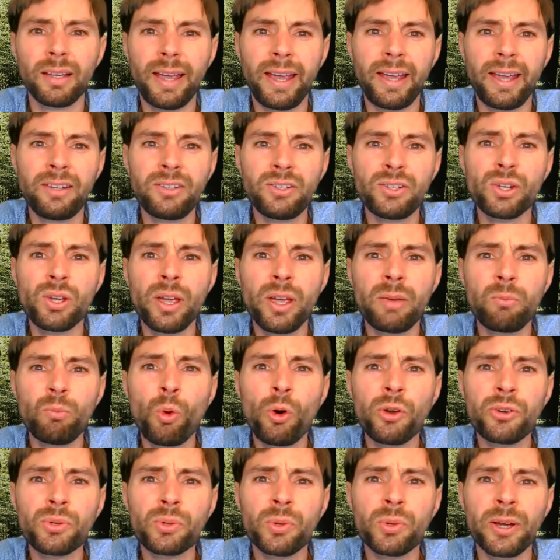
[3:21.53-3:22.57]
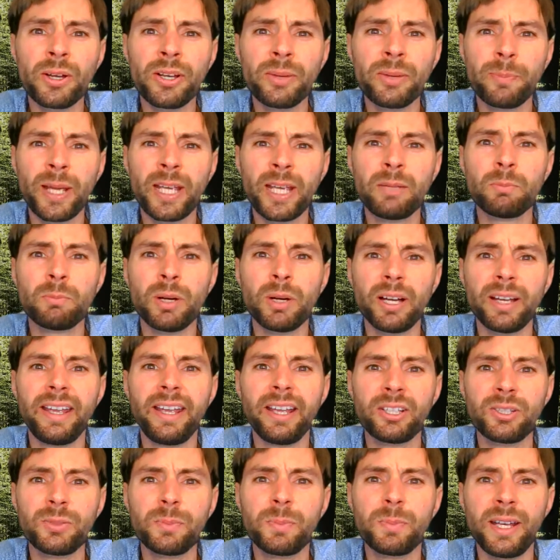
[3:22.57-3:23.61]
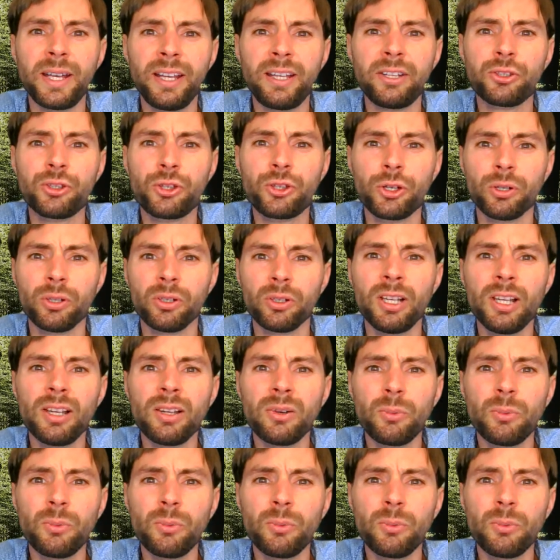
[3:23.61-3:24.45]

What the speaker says: And what do I mean by exponential?